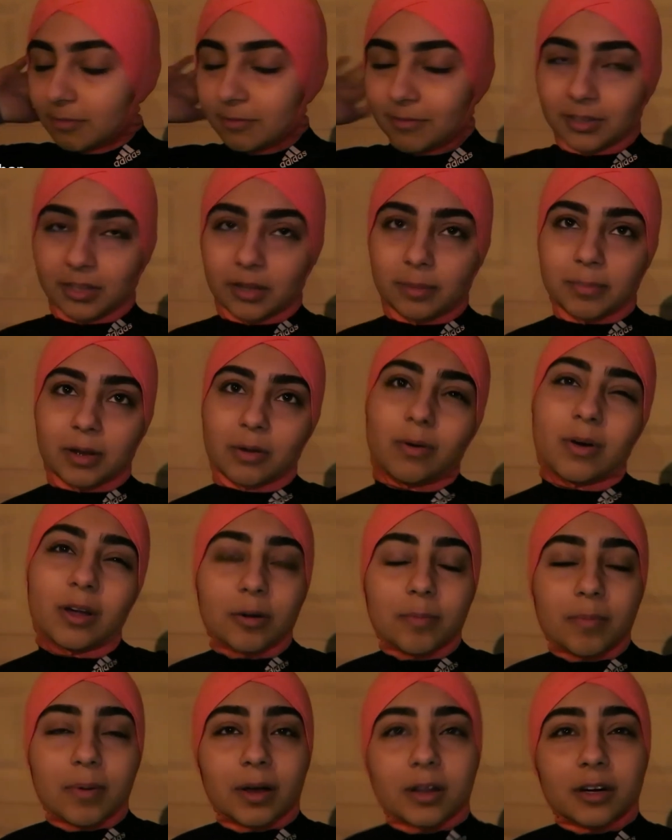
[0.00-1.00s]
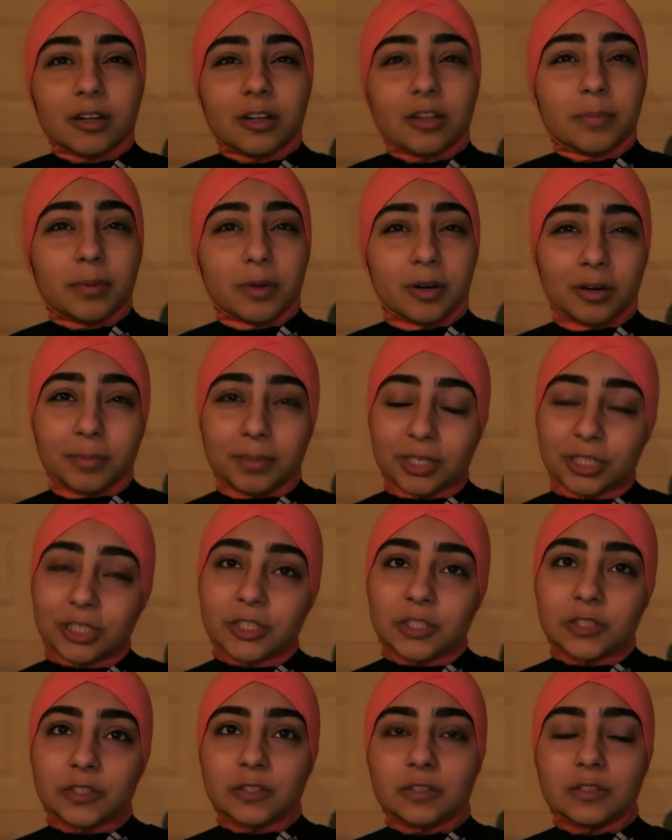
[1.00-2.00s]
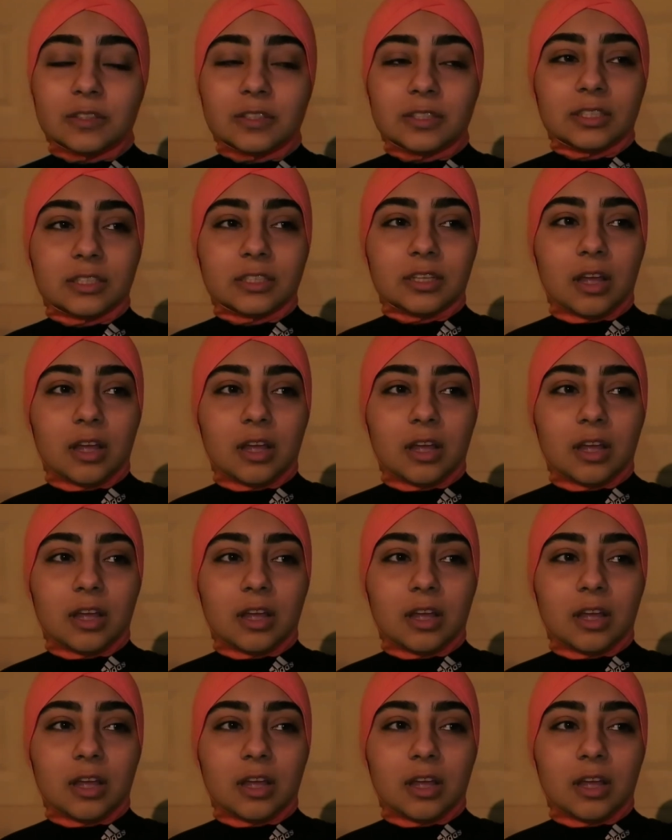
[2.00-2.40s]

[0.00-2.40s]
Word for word: filled up my water bottle, put on my shoes.